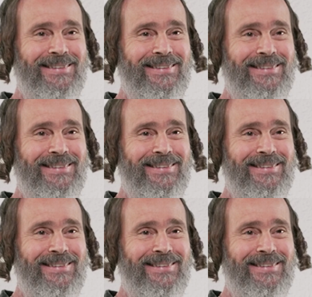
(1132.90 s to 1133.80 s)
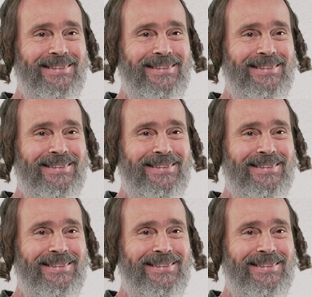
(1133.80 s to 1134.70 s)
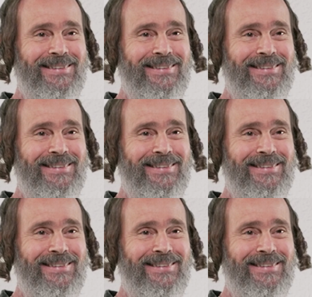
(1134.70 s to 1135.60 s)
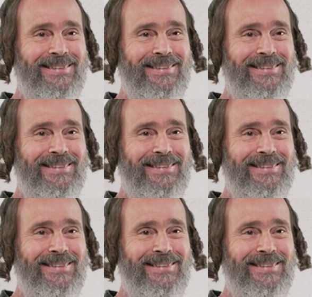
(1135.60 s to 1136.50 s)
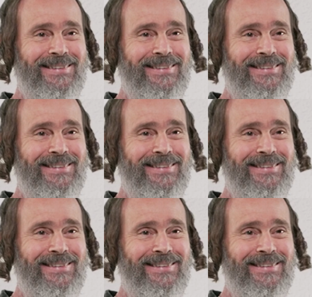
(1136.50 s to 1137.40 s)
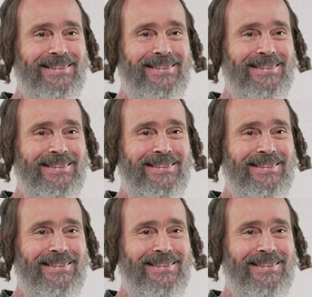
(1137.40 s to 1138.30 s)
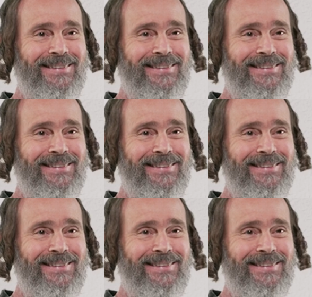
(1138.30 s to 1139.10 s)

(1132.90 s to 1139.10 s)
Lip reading: [no speech]